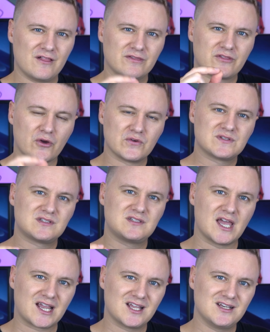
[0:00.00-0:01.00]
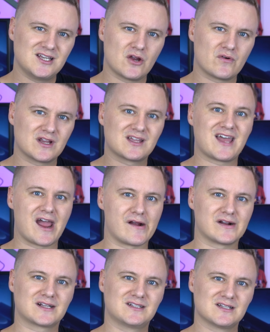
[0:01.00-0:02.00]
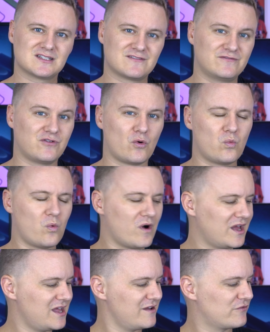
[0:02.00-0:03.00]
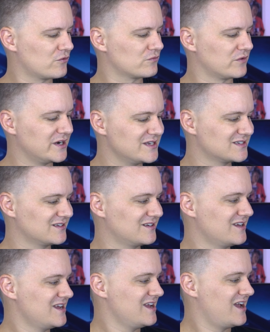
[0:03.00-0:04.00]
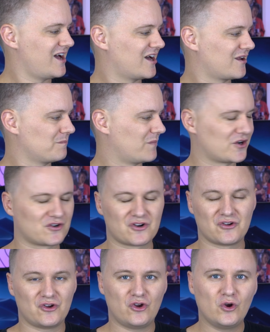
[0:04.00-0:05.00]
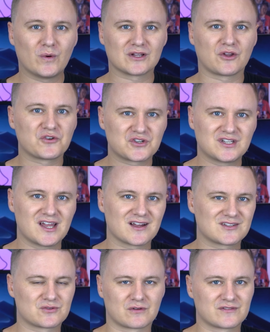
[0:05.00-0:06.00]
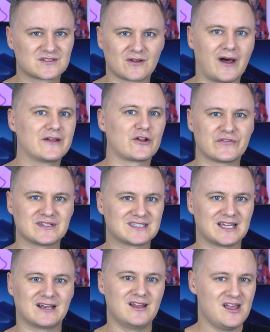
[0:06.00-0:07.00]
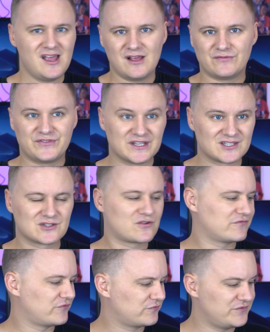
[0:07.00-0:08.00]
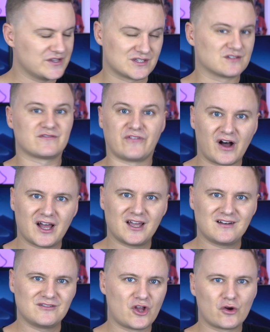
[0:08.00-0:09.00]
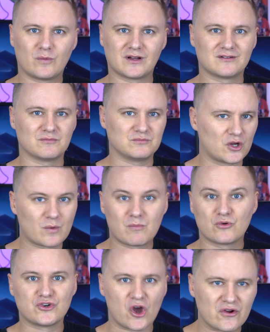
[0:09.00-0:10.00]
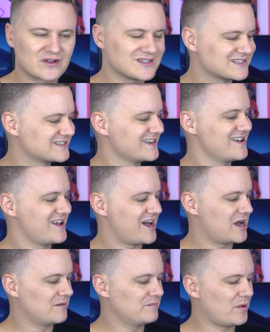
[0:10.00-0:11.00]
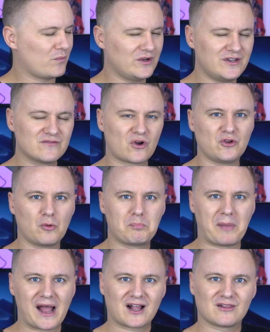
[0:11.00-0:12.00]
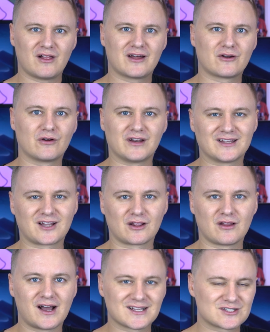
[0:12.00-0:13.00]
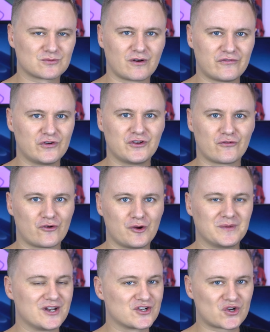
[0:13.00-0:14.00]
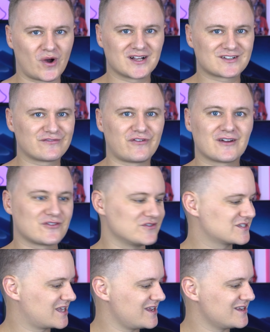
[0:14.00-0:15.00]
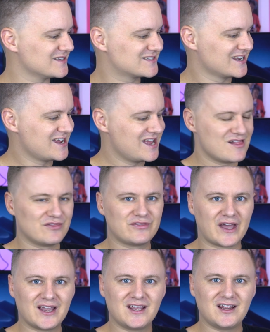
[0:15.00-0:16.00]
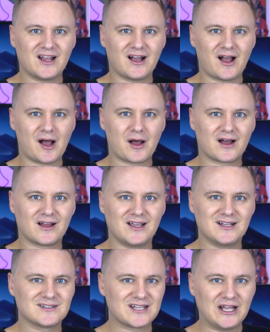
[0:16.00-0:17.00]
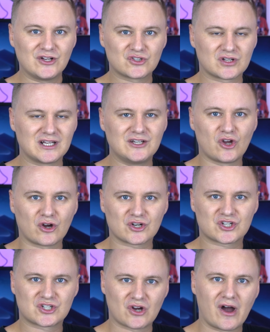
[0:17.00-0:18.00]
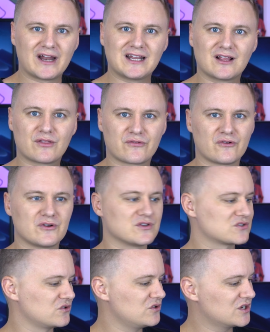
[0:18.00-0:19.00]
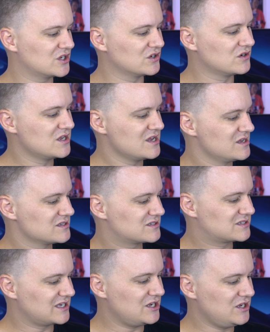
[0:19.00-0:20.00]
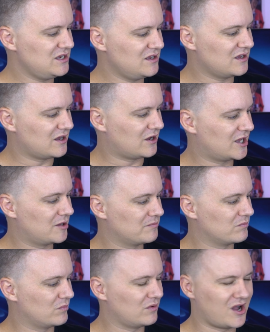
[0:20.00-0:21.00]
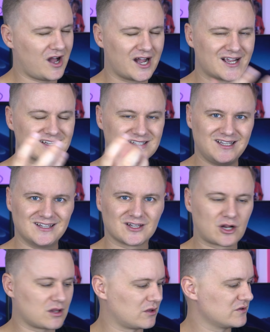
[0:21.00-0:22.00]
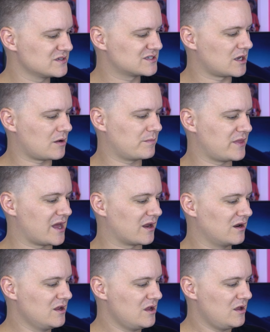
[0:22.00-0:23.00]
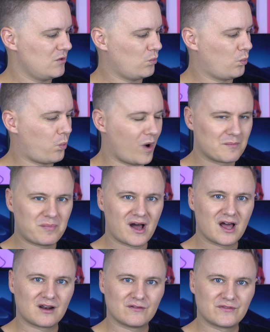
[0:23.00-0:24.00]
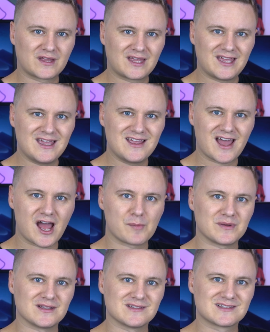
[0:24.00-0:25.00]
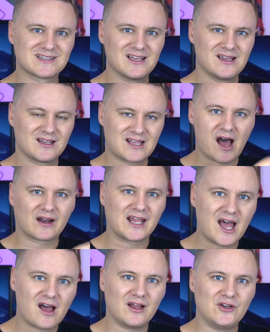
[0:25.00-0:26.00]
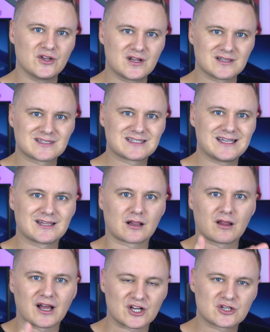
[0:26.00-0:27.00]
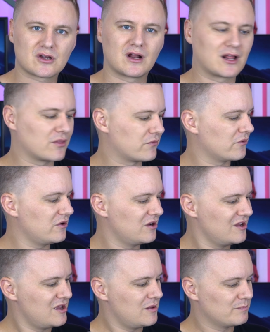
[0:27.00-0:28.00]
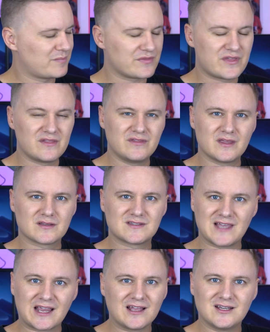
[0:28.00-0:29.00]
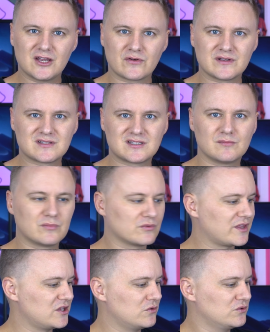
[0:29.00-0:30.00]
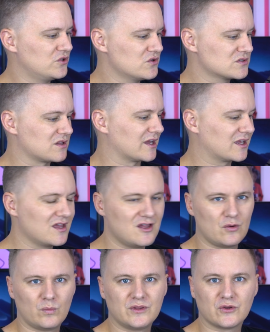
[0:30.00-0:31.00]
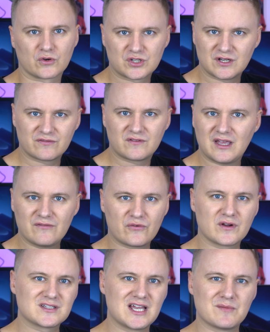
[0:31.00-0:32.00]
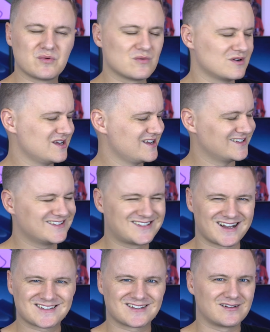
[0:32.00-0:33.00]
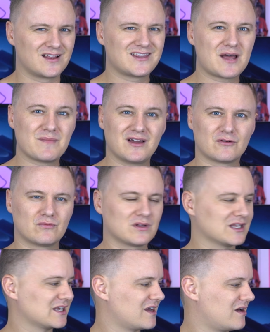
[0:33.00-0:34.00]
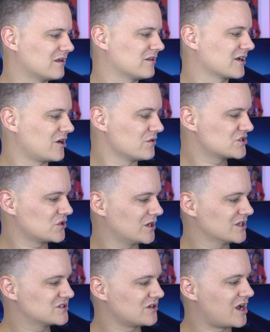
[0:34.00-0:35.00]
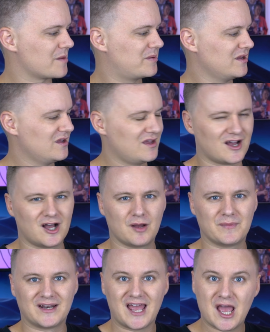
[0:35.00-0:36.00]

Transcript: Those secondary characters, for whatever reason, I don't know who at Logitech sort of signed off and said, this is fine, no one will notice. But when you've got your backlight on and the lights are off in your room and you're trying to find those keys, they are intentionally not shining through. So you can see, I guess in the close-up, that one part of the keycap is cut out and you can see the light shining through. But then the secondary symbol that you would use like with your shift key, for example, doesn't, and that made it really hard. Like I was trying to type an